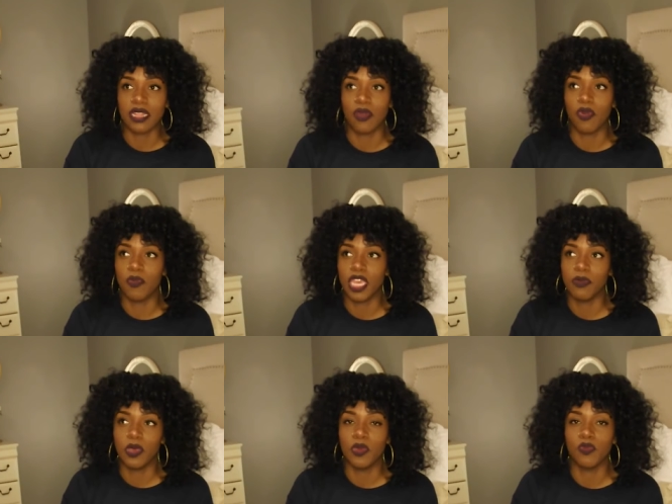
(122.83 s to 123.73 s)
that would make
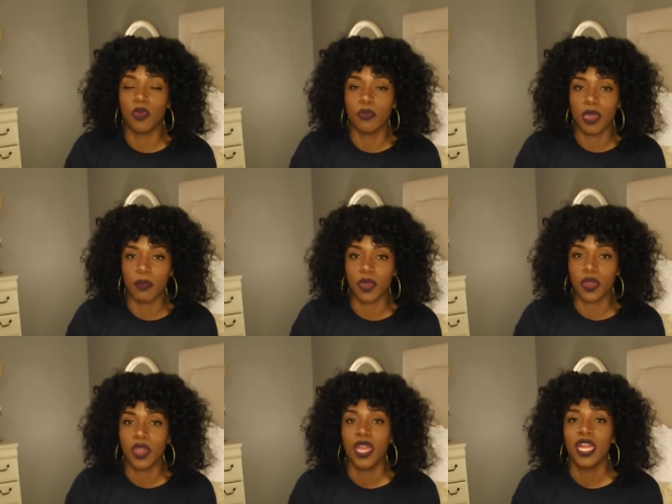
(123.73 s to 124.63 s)
me
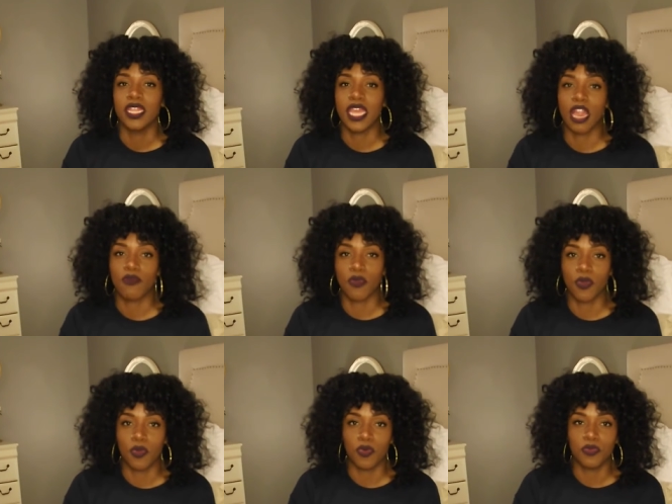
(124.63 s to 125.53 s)
remember that
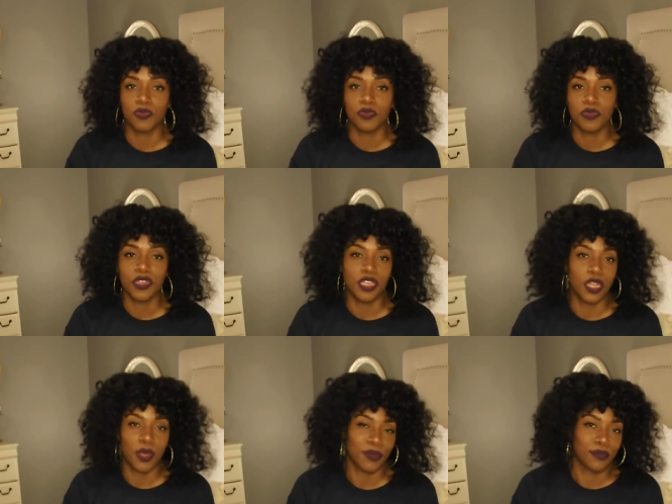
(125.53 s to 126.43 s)
room, you
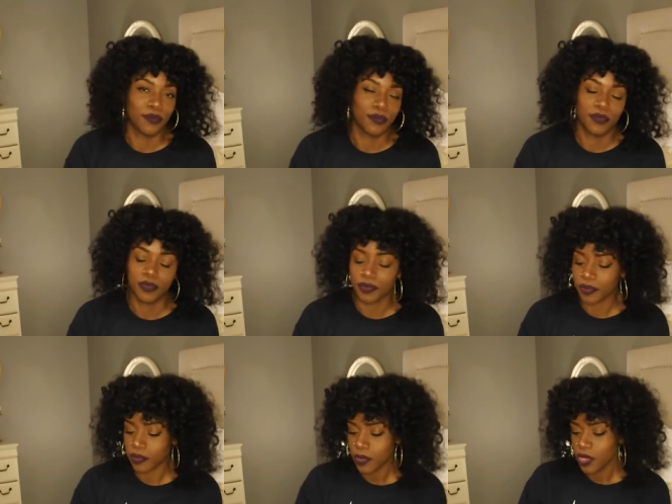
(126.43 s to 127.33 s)
know,
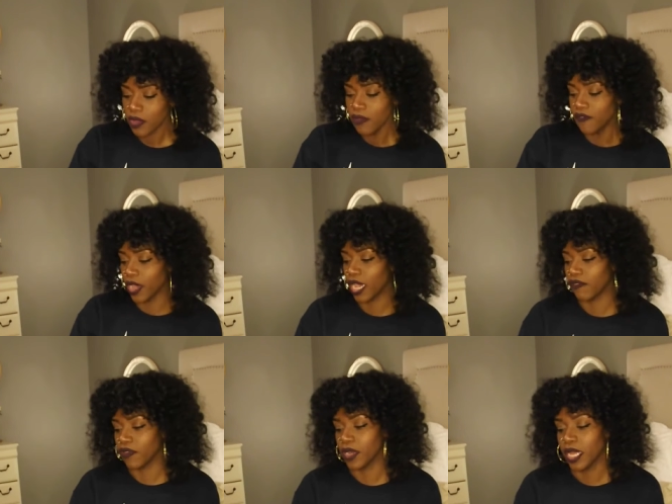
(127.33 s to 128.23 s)

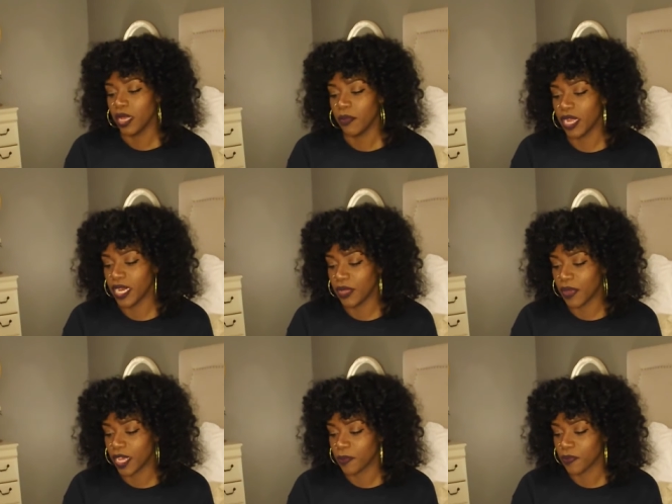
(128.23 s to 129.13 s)
forever. But
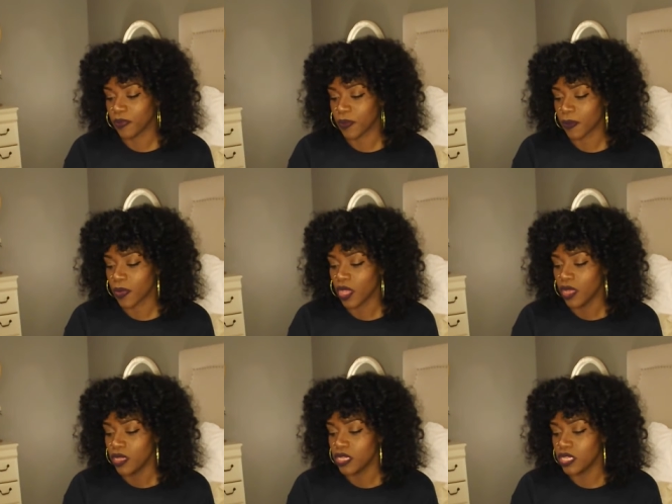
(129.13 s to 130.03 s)
anyway,
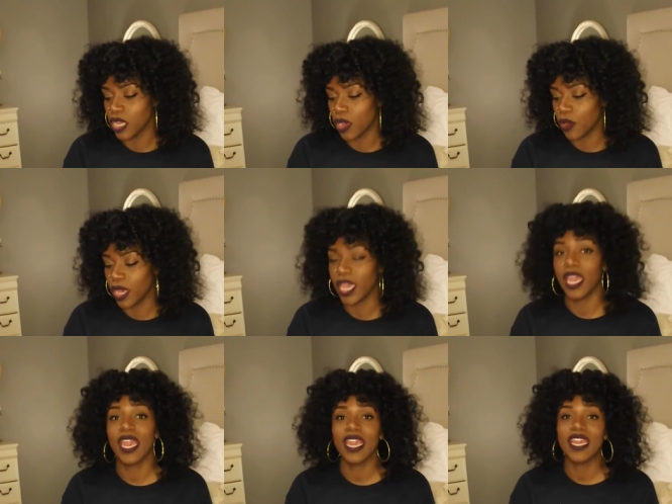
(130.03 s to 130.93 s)
so
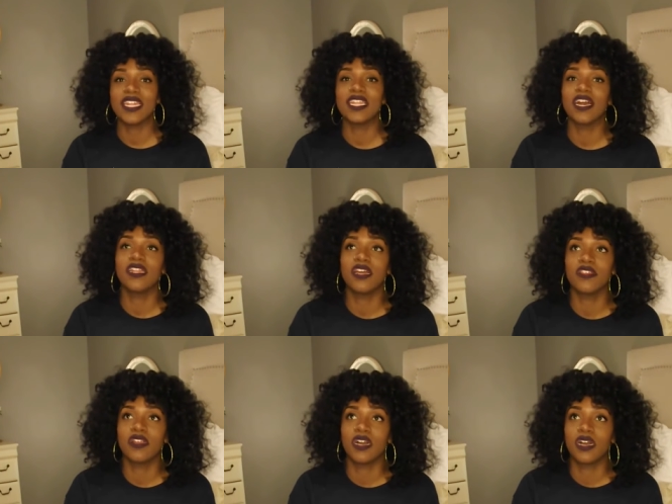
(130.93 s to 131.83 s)
and another